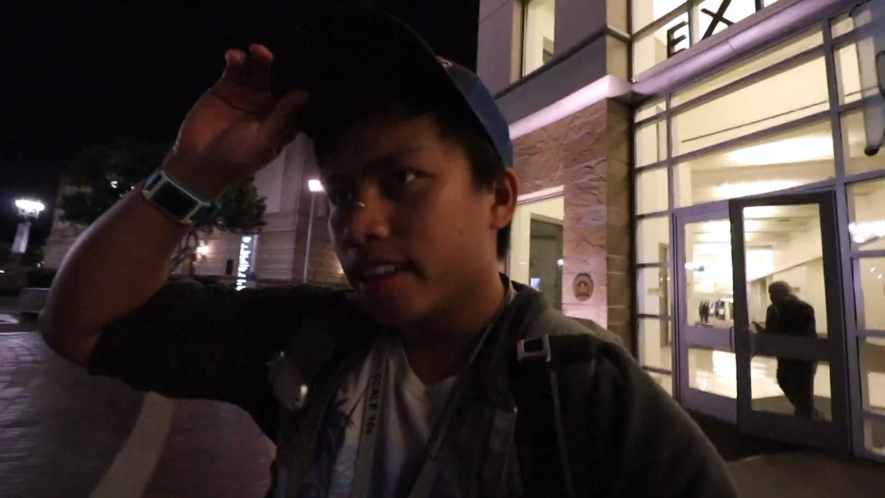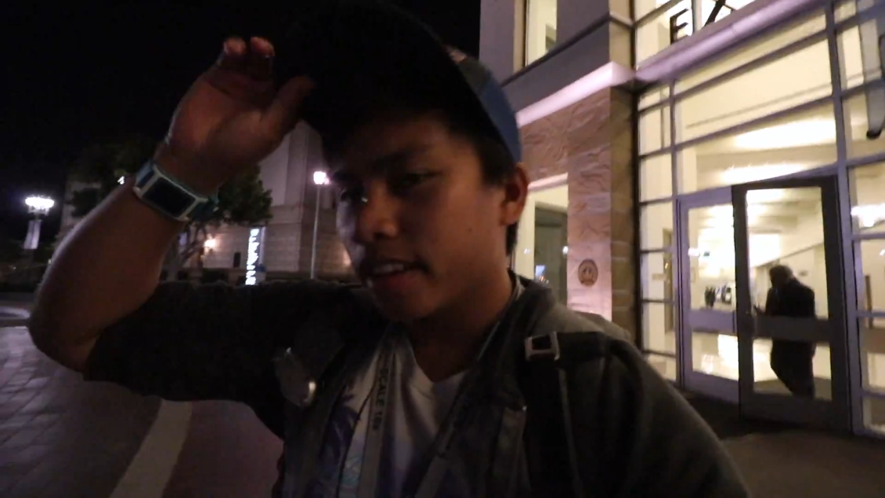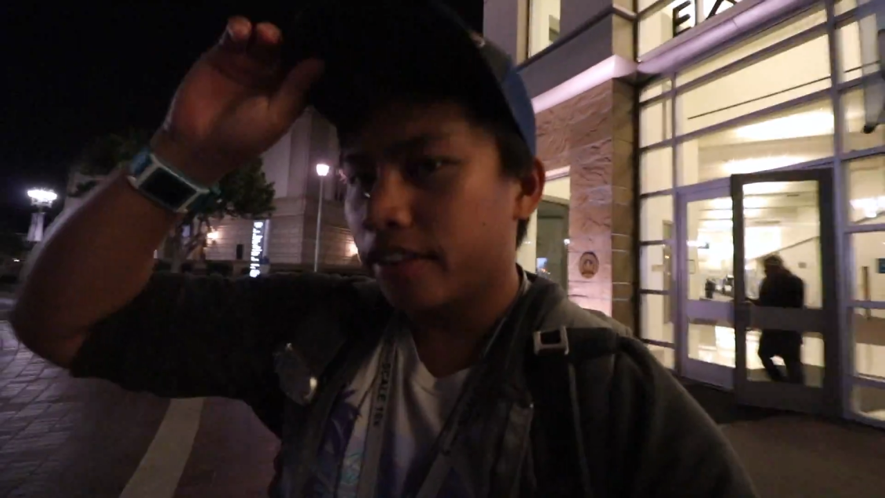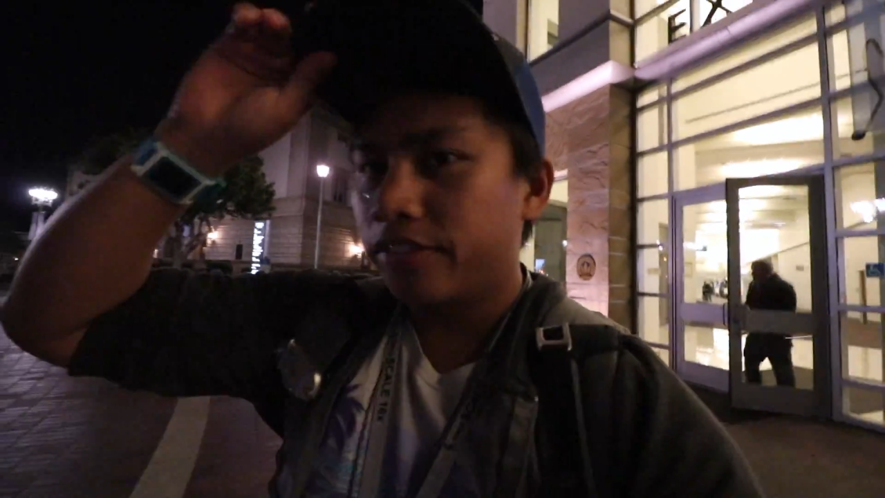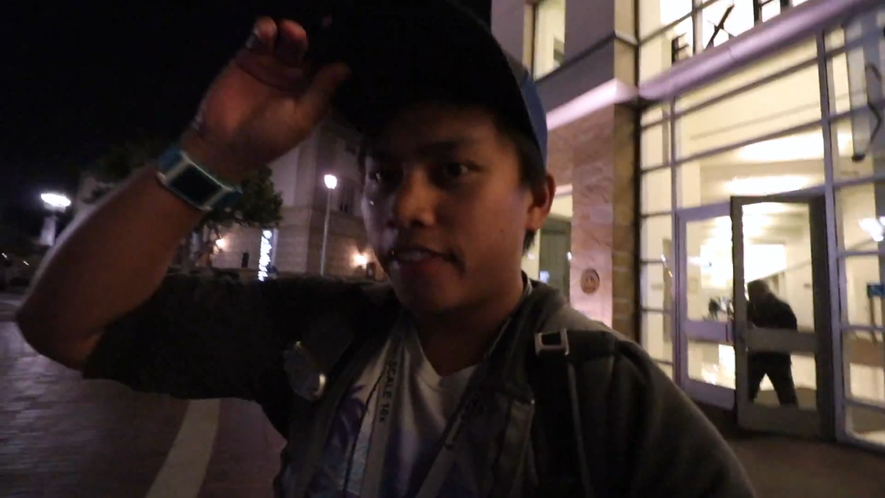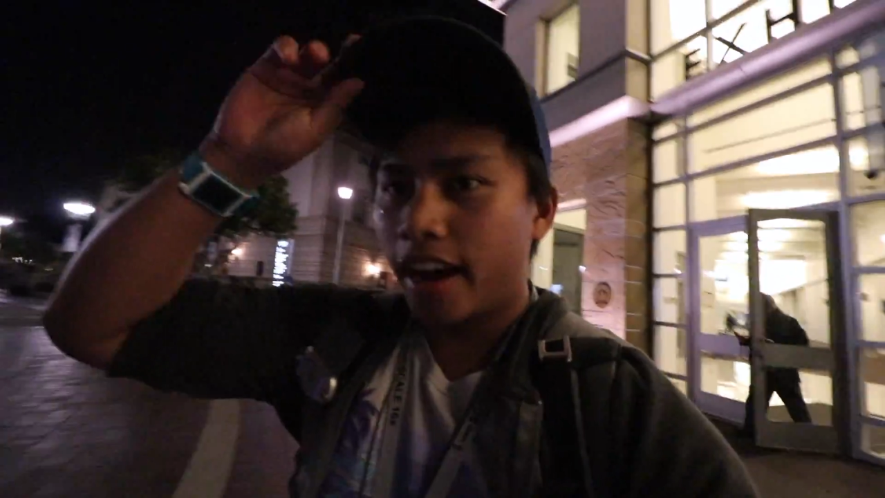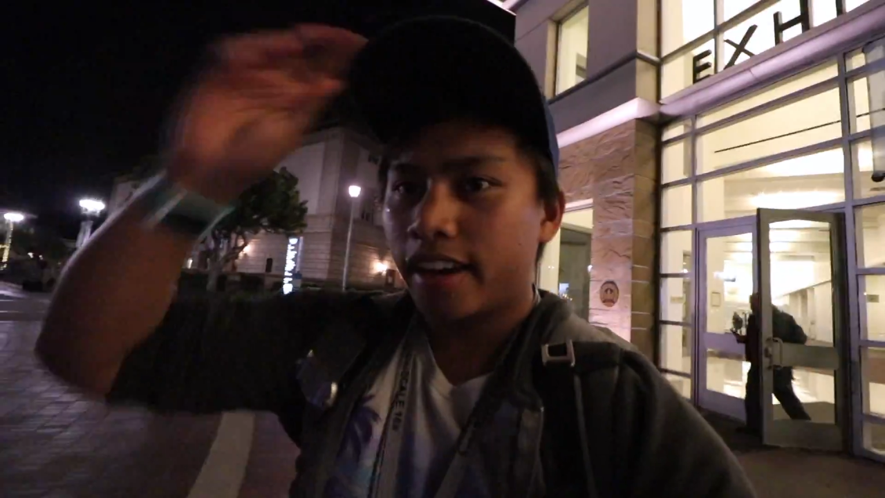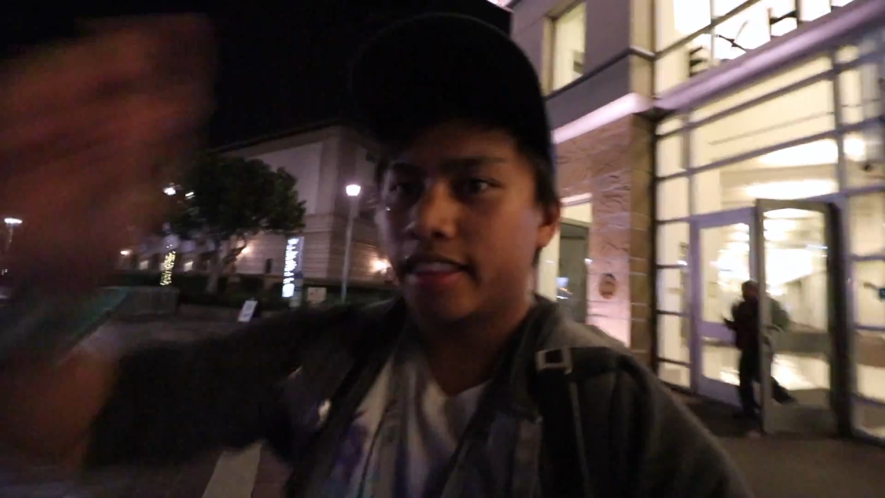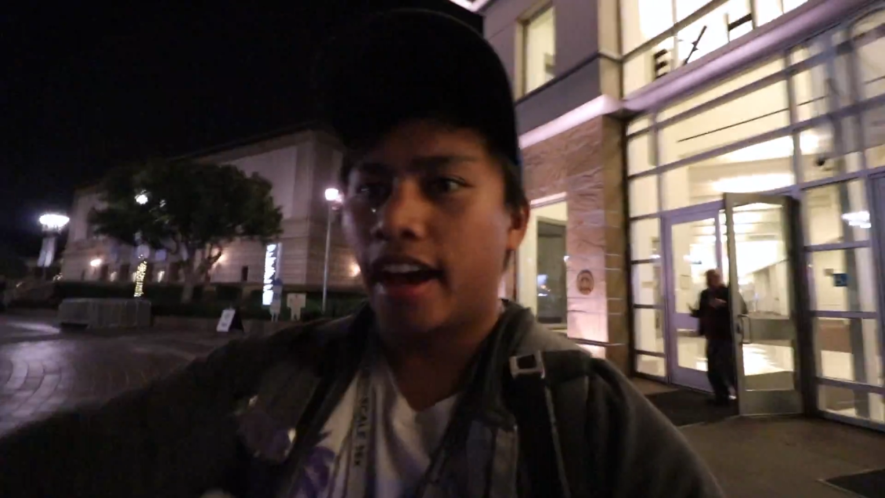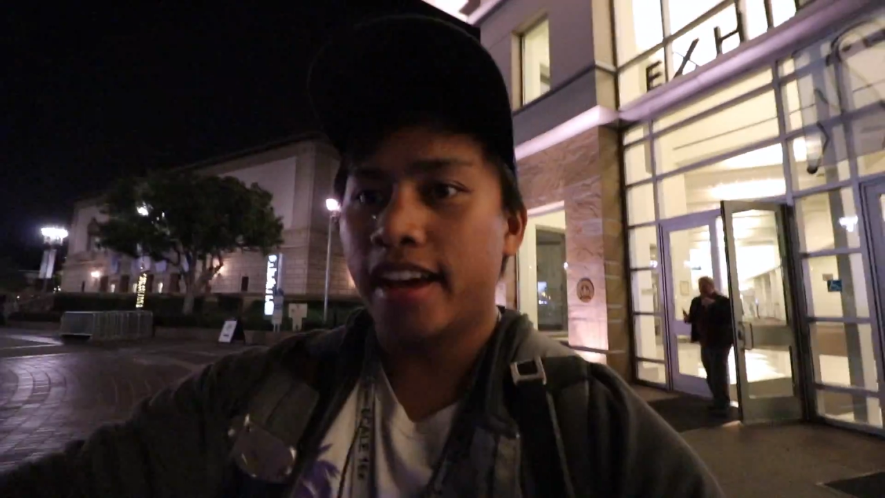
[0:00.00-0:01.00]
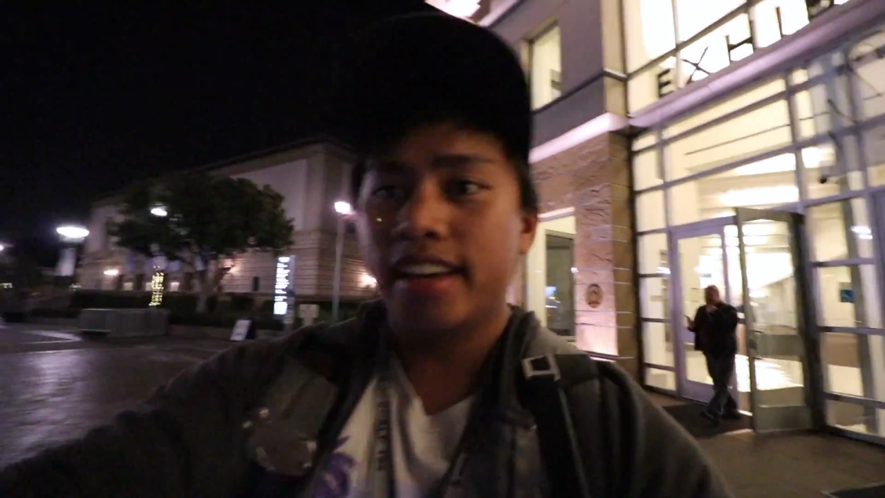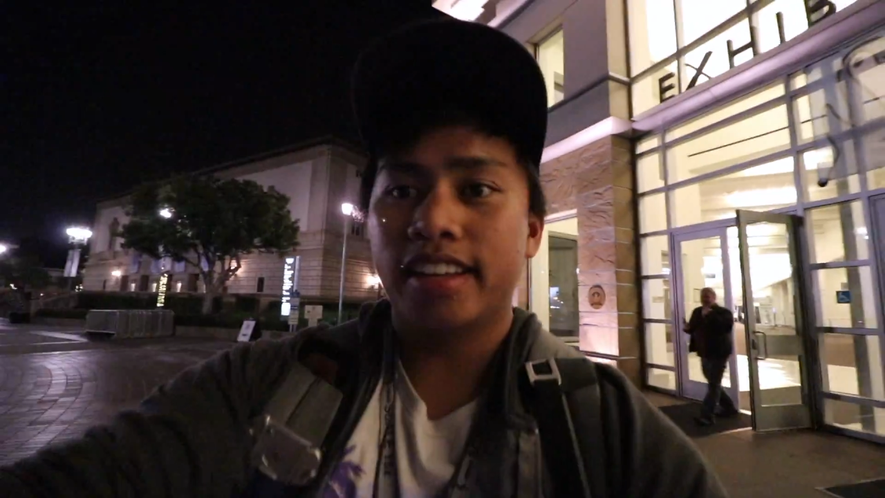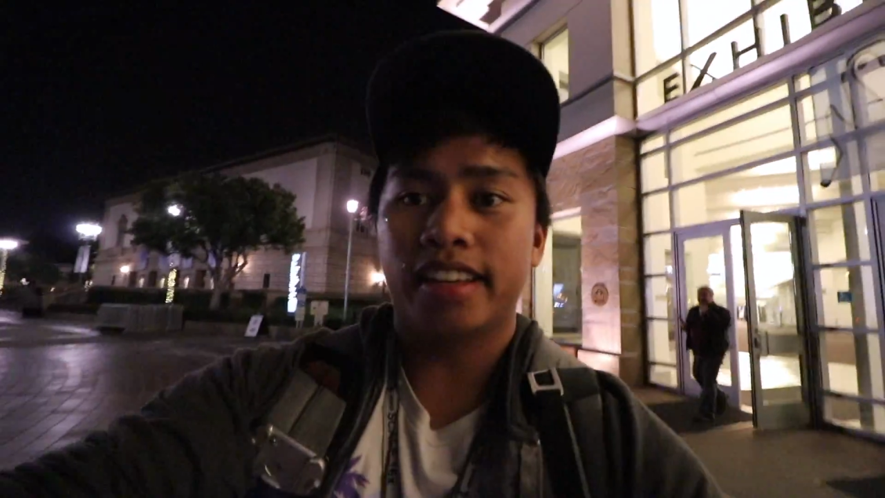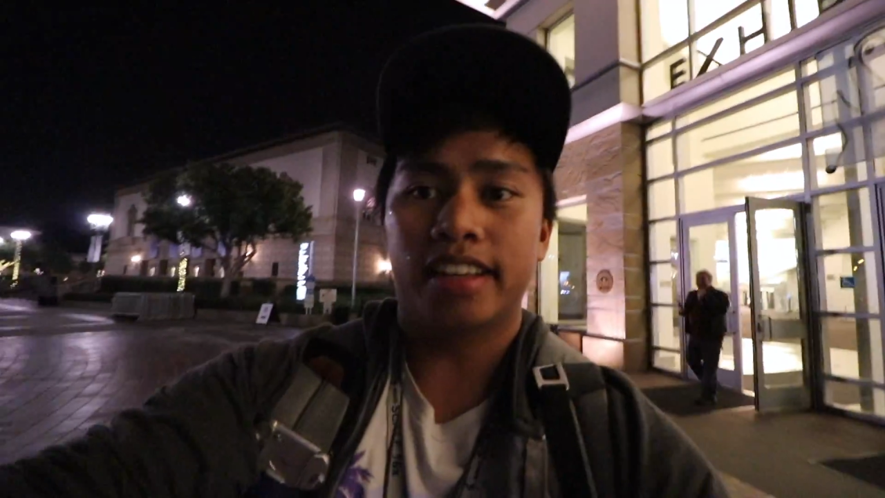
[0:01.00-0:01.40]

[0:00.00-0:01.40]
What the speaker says: the fact that it